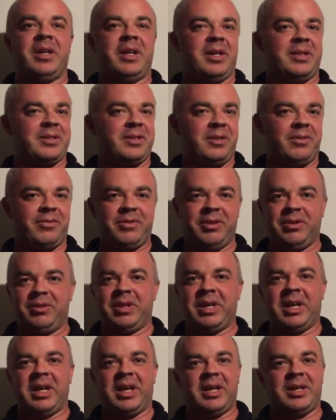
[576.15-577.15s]
It's a
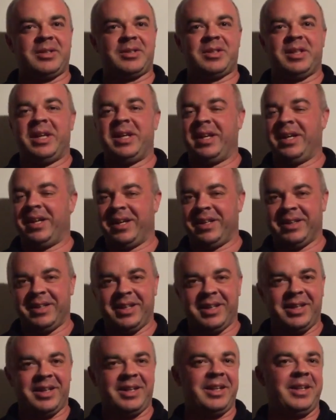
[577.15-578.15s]
few days
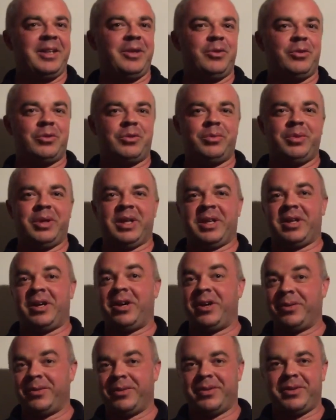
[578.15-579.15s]
and then you will be
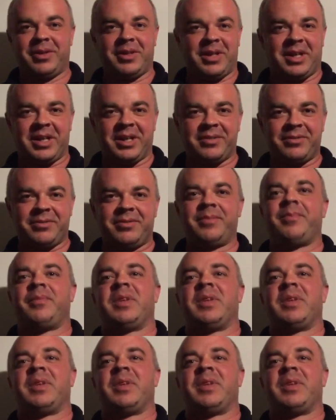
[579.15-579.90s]
on with your life.